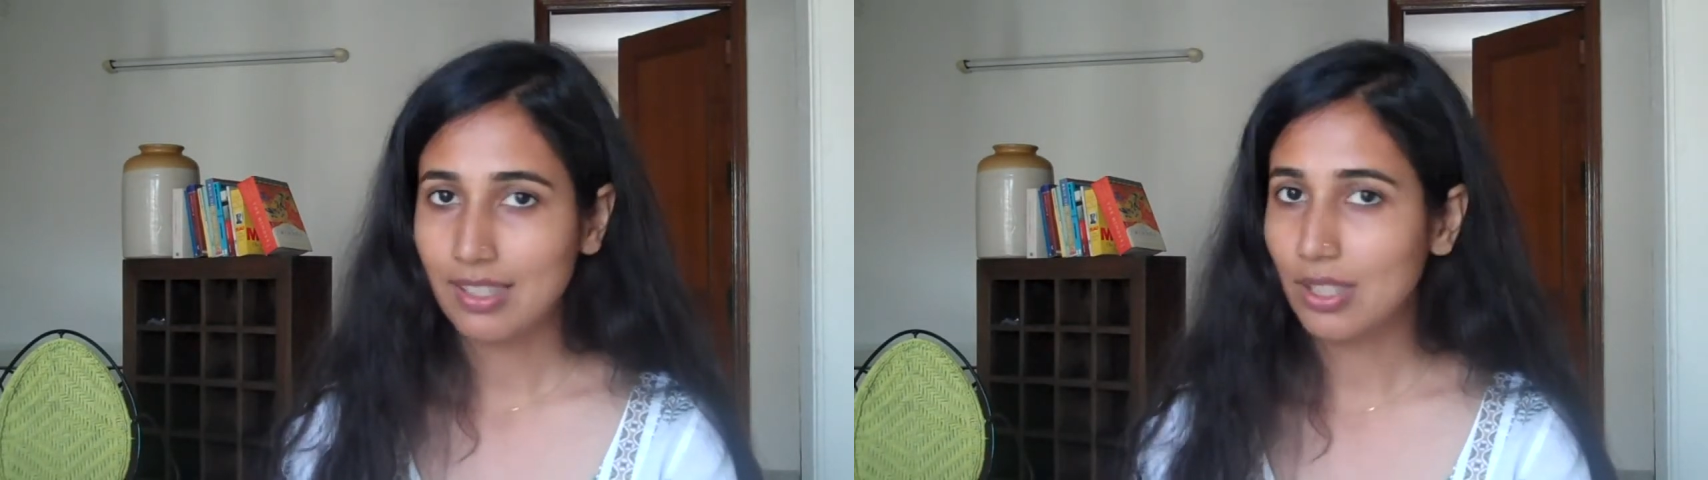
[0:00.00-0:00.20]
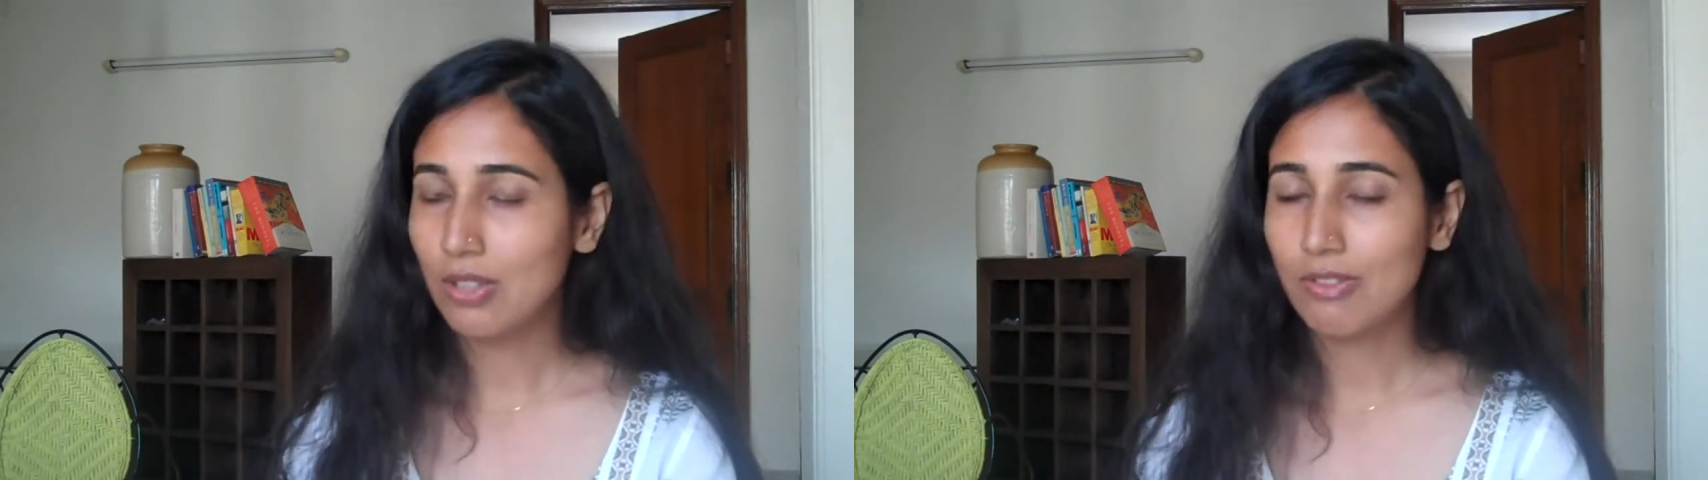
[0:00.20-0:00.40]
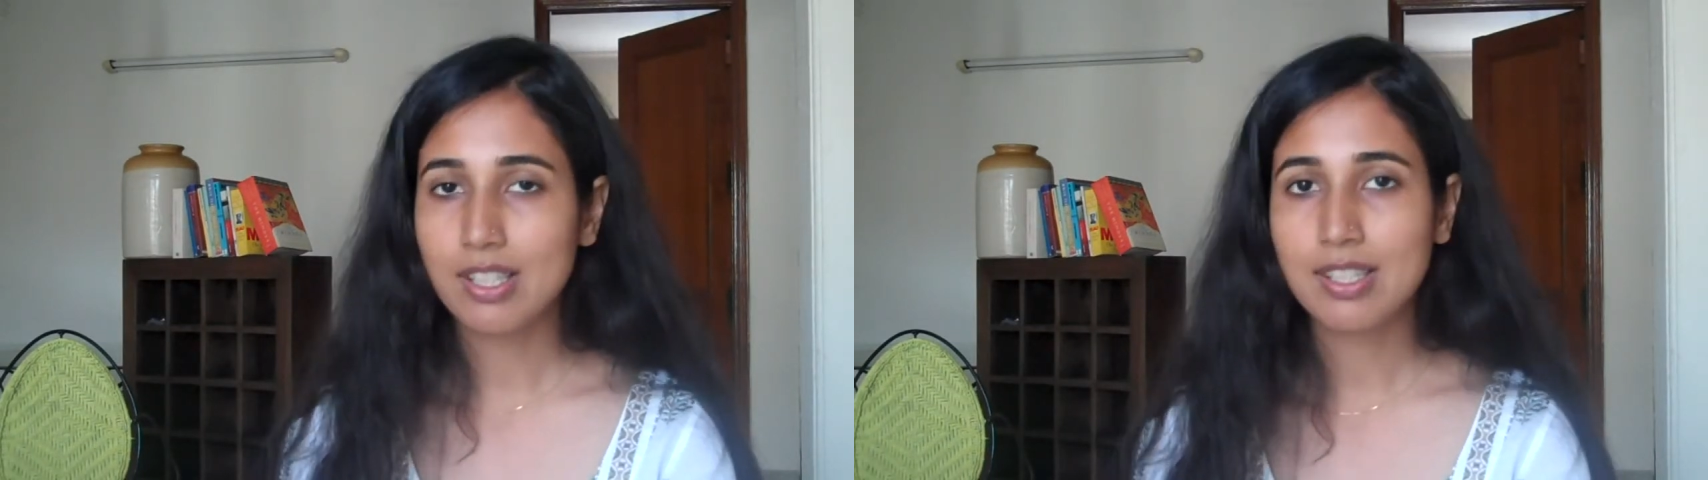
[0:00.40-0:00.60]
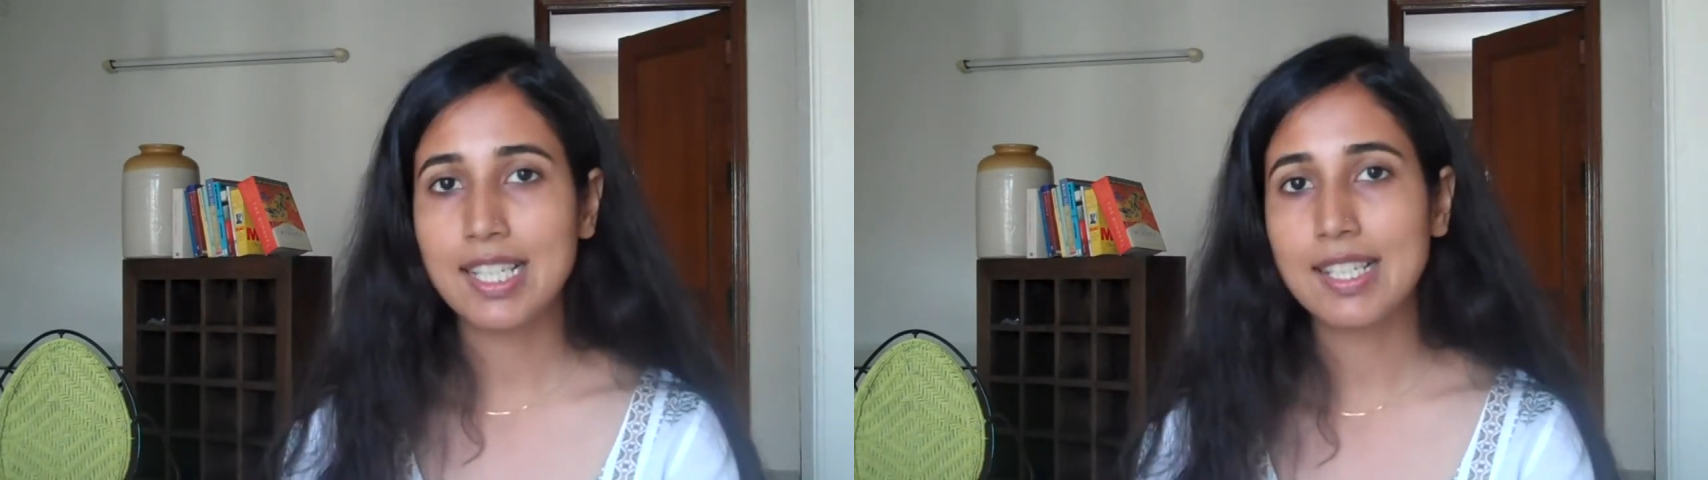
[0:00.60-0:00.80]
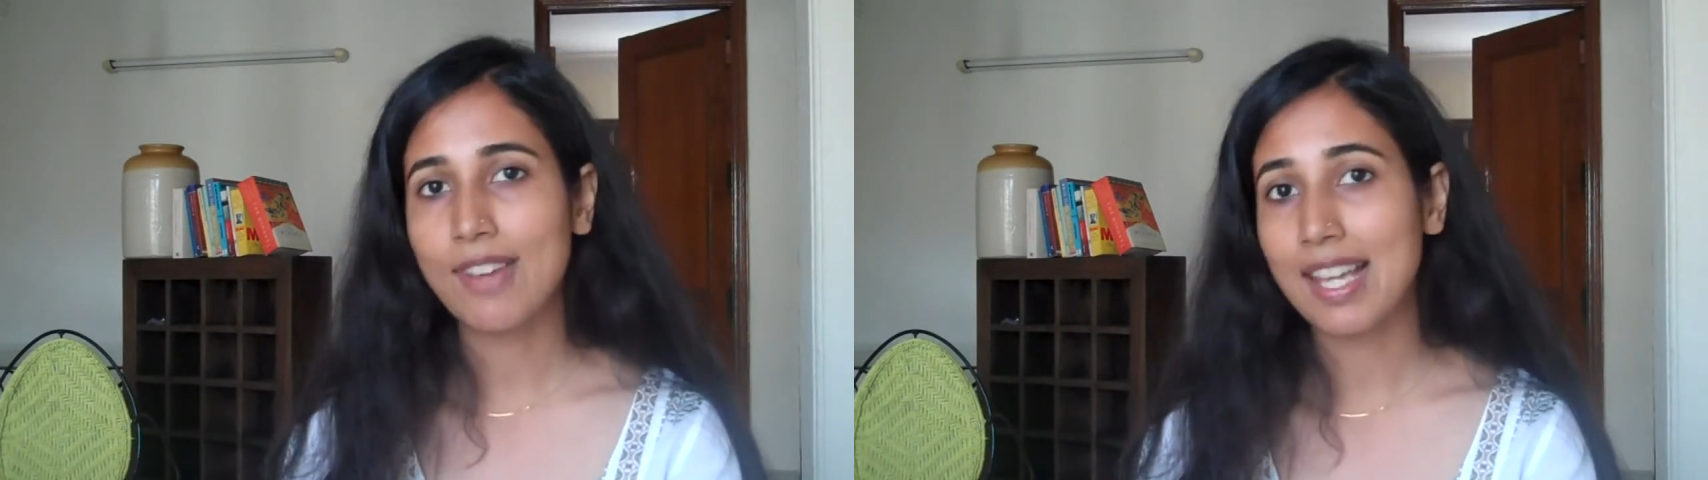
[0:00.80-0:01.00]
the
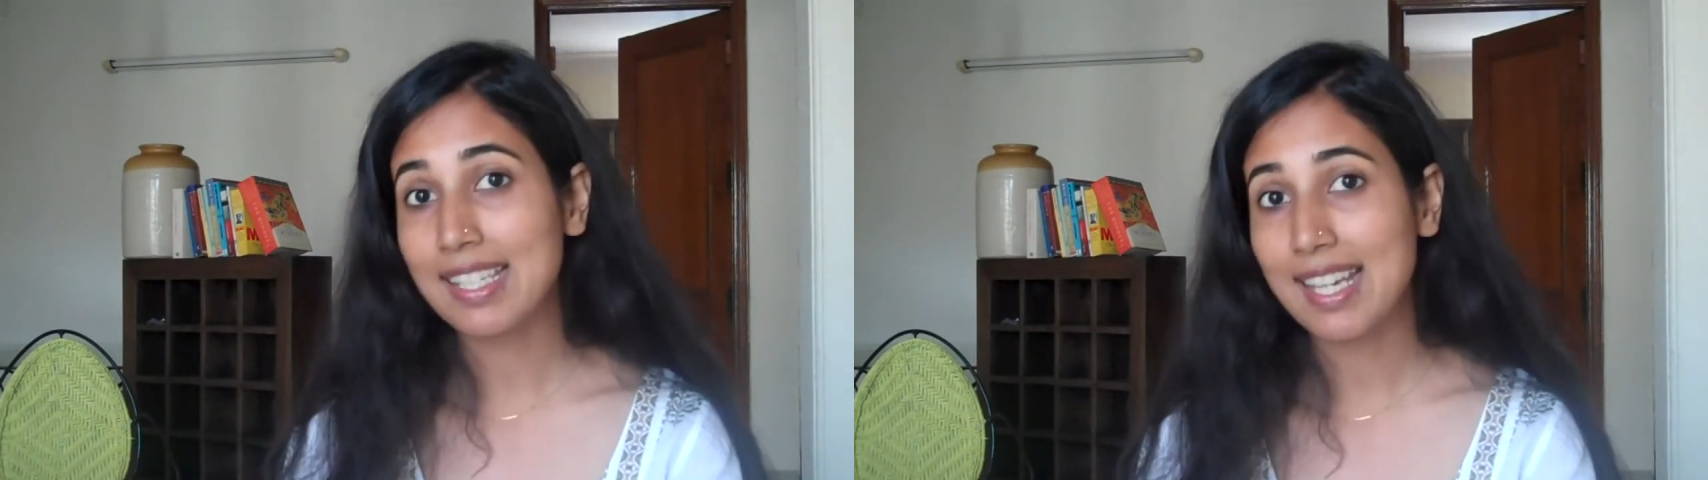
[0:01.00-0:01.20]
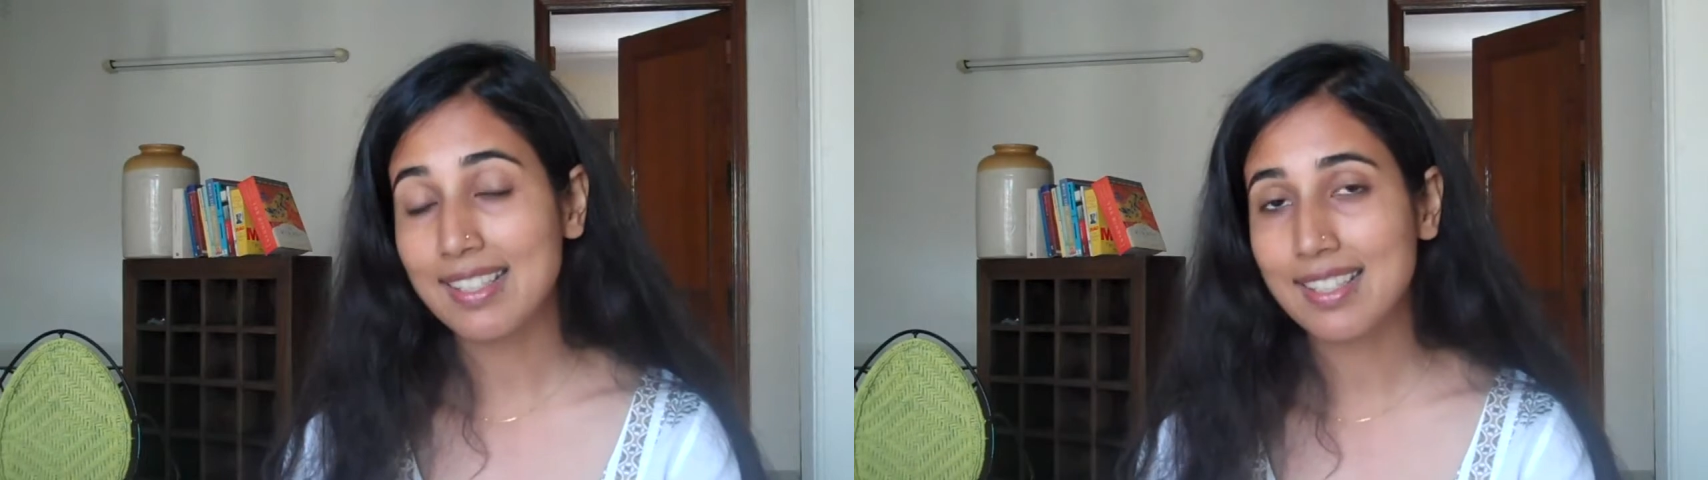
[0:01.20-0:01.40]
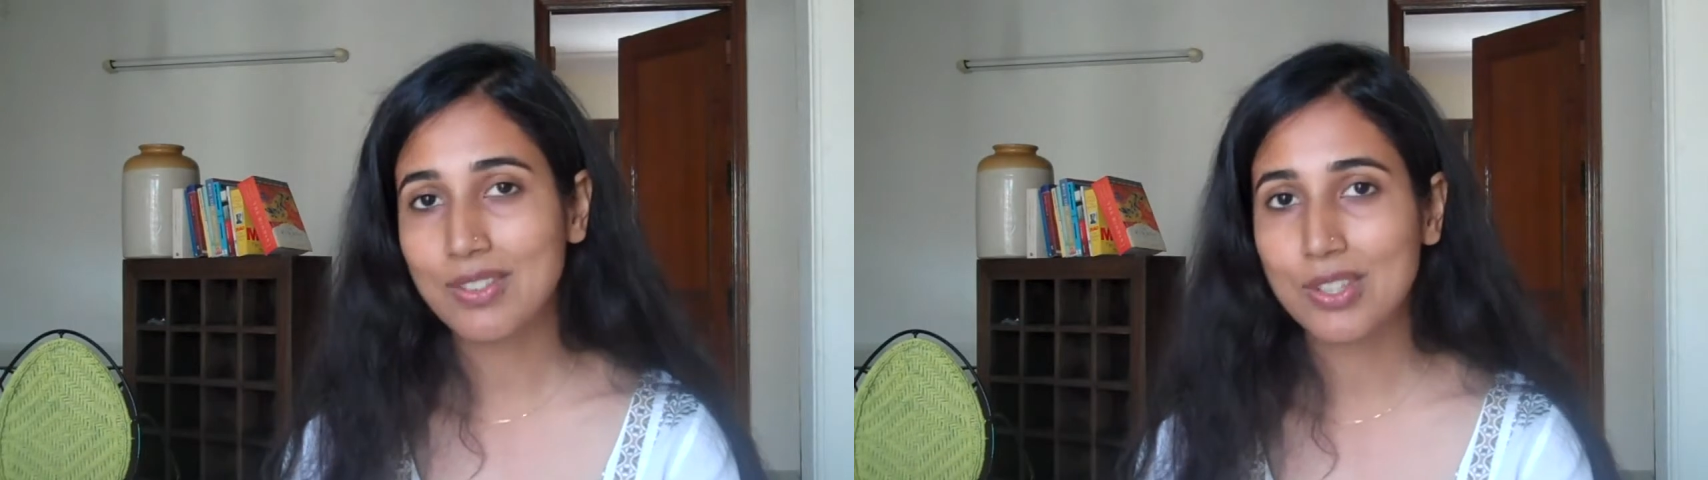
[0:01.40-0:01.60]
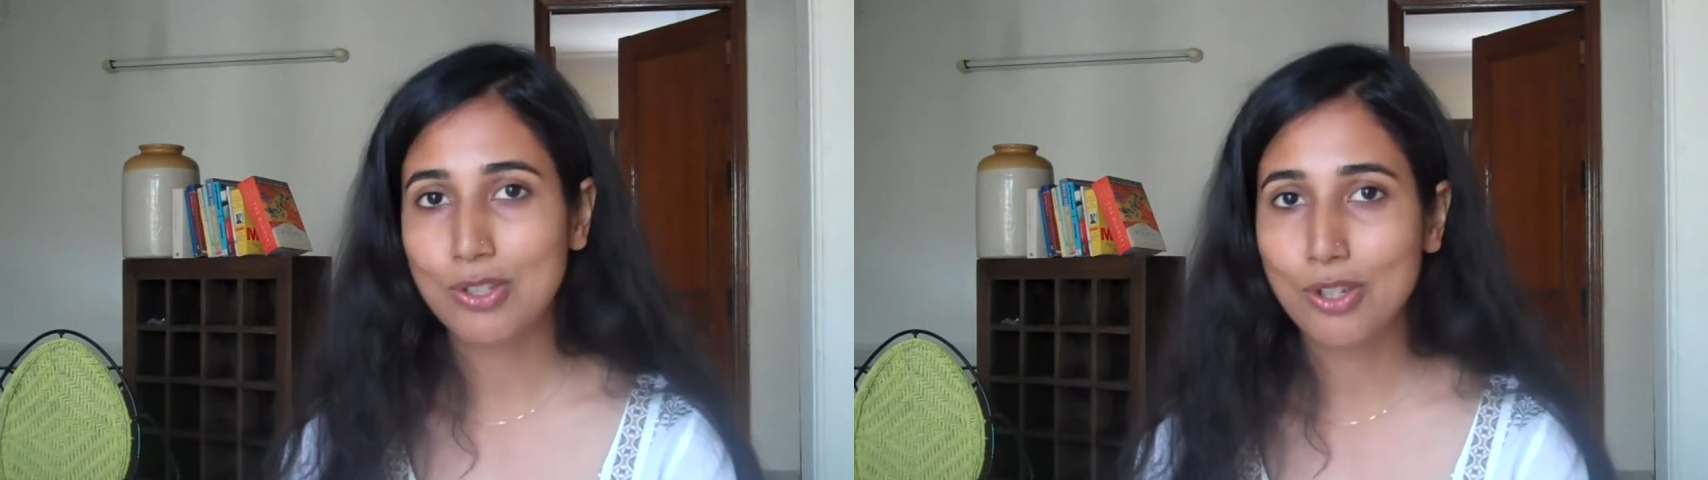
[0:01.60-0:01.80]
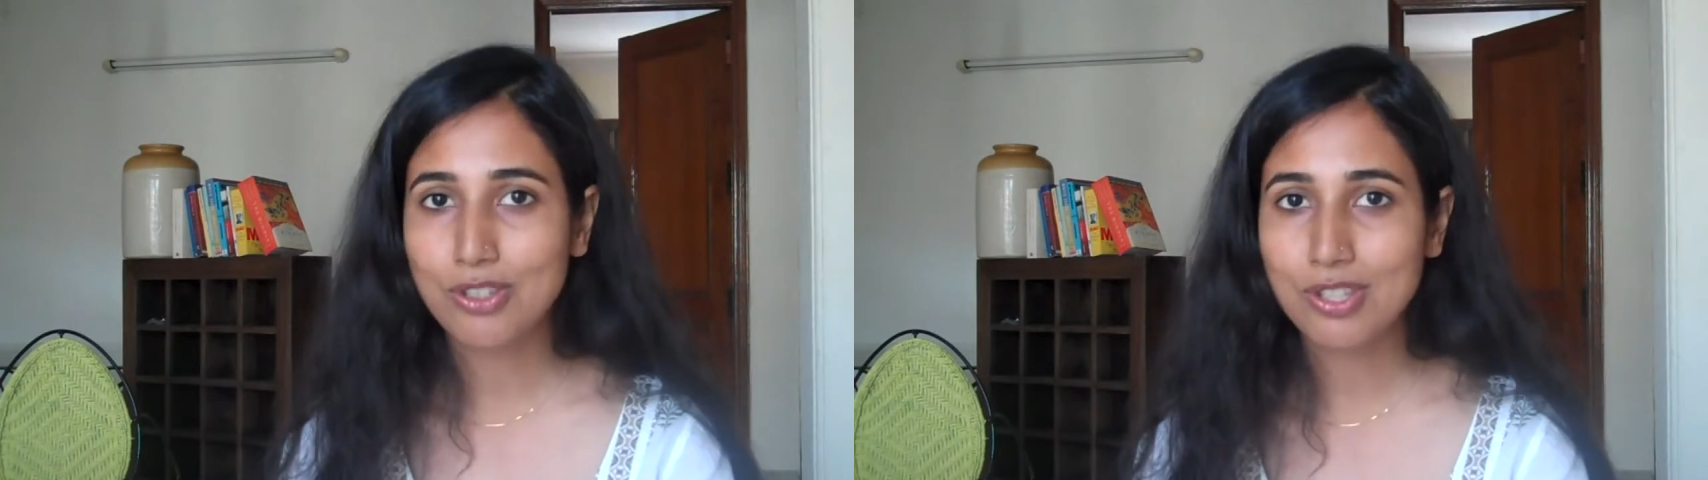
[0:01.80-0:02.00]
university's fantastic
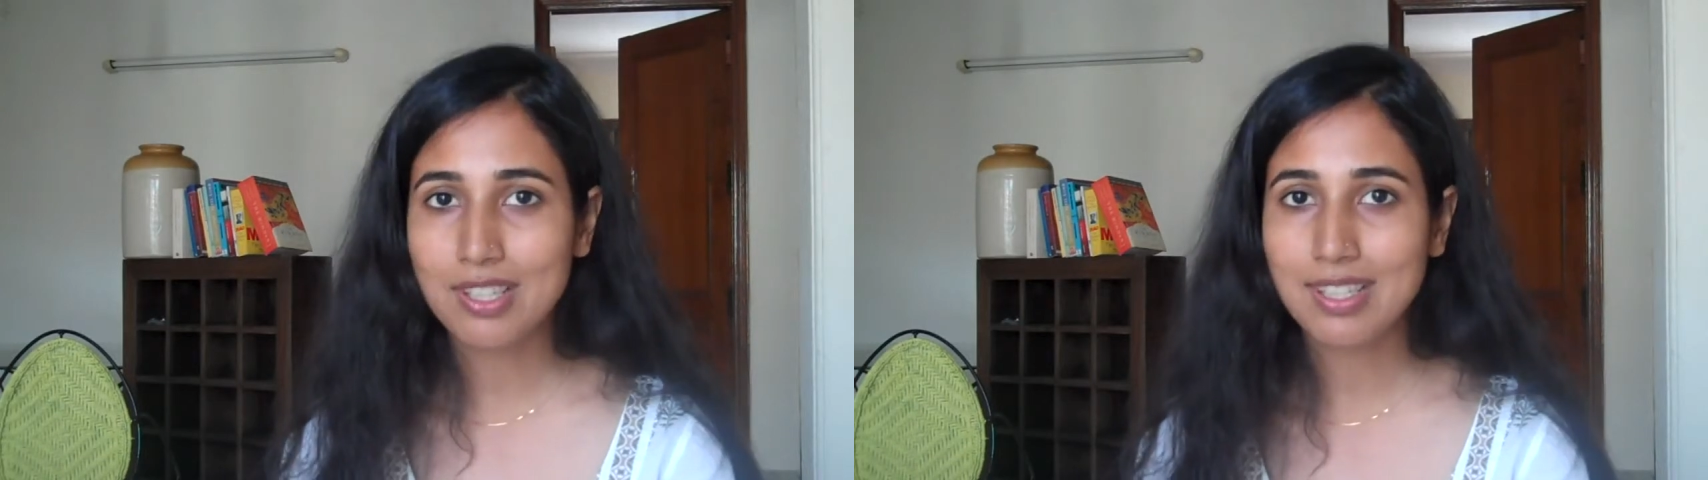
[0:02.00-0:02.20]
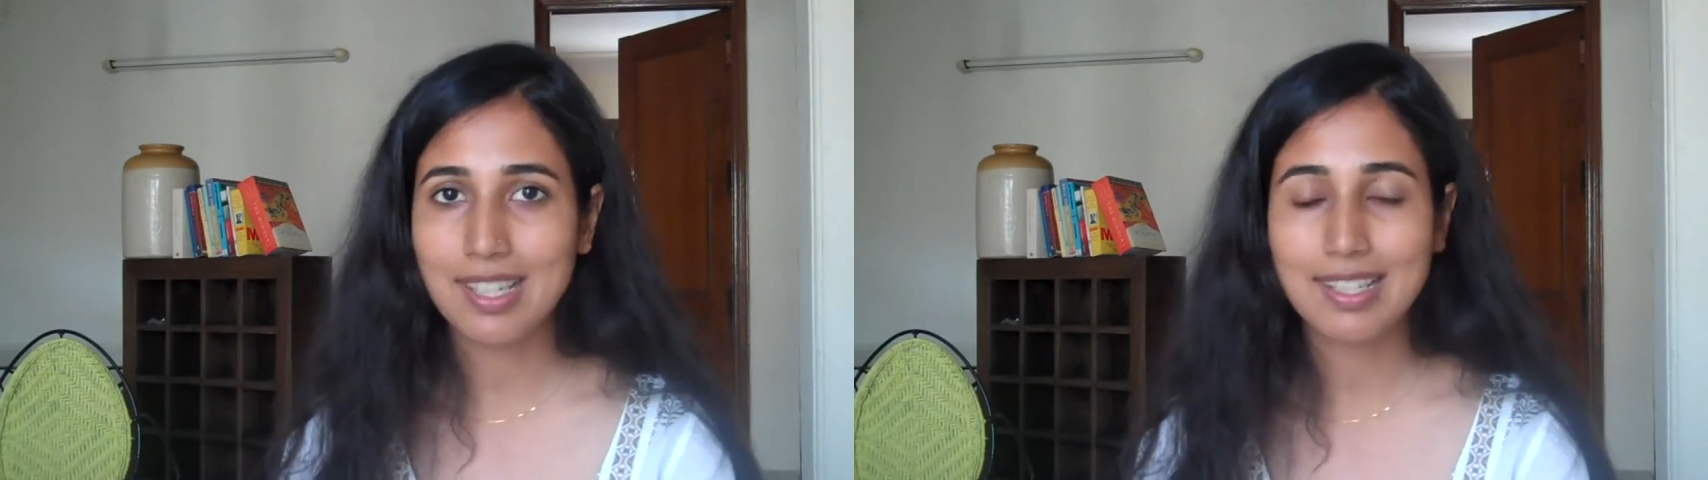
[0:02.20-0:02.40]
resources,